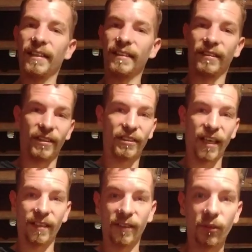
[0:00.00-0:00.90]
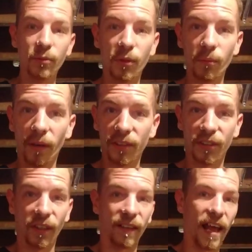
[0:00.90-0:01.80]
It doesn't sound like too much
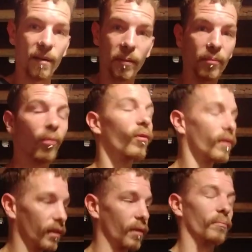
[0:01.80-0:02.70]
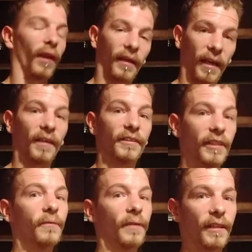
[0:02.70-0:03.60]
to a lot of people, but I guarantee
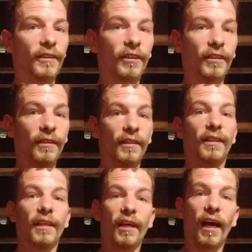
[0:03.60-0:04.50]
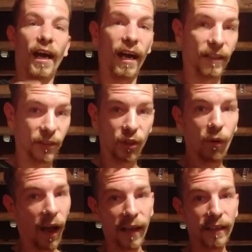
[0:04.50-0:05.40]
you it is. On your
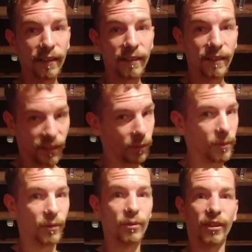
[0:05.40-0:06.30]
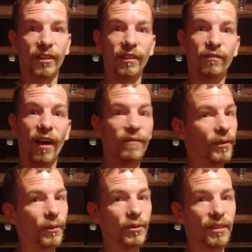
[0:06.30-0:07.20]
squat, it's going to be 265 to
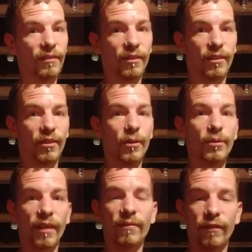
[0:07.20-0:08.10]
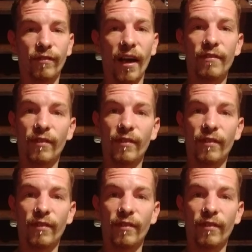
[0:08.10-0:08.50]
275.